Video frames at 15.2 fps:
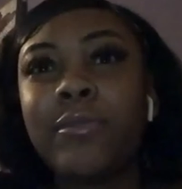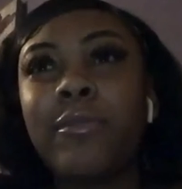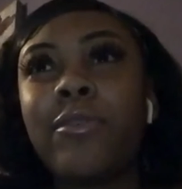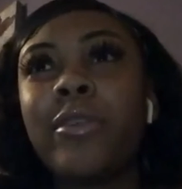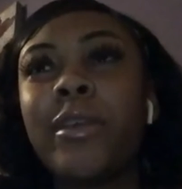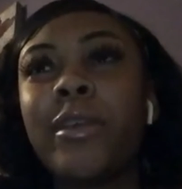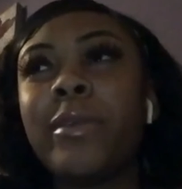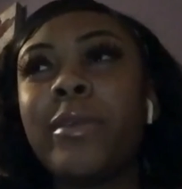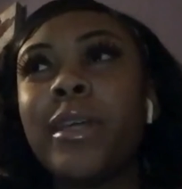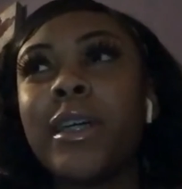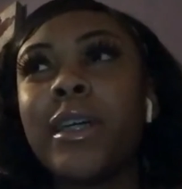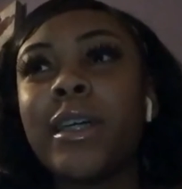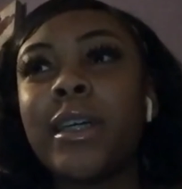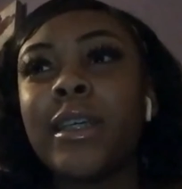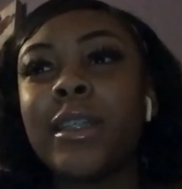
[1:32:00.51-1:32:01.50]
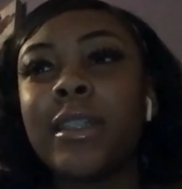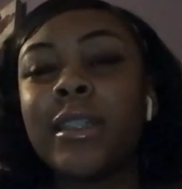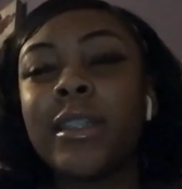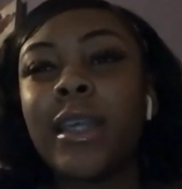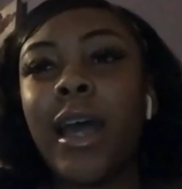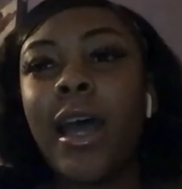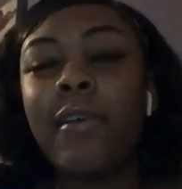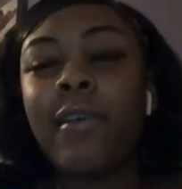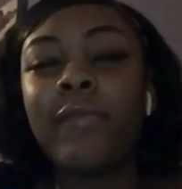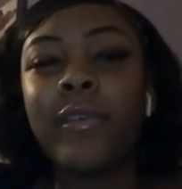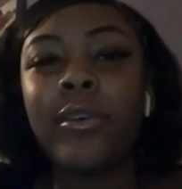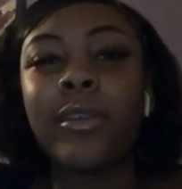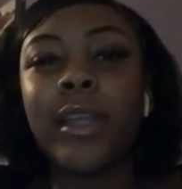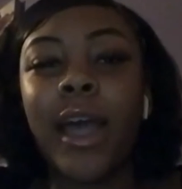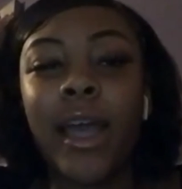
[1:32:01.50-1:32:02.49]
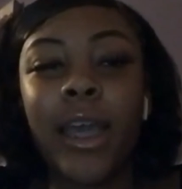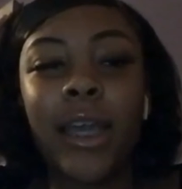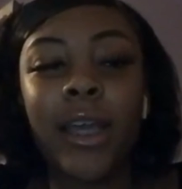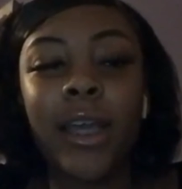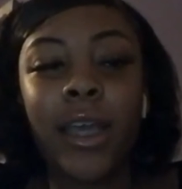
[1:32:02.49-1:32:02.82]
wrote it because I felt like